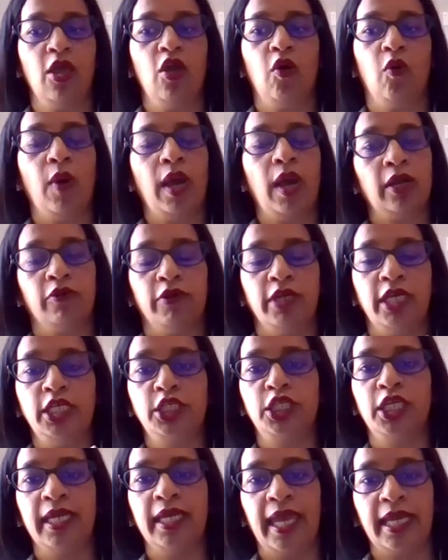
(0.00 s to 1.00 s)
while
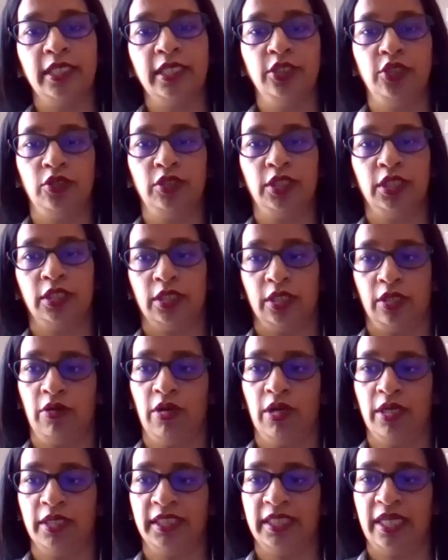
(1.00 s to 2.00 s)
reaching end users
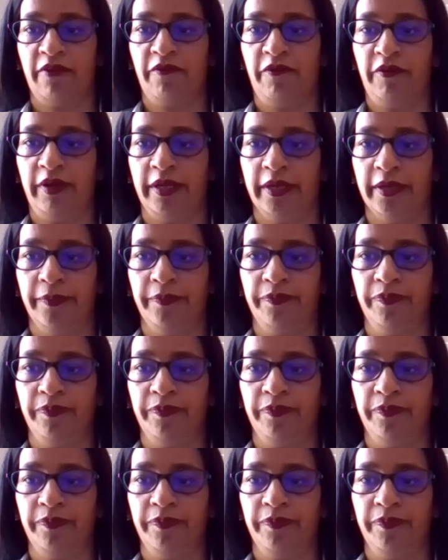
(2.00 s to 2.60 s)
across Africa.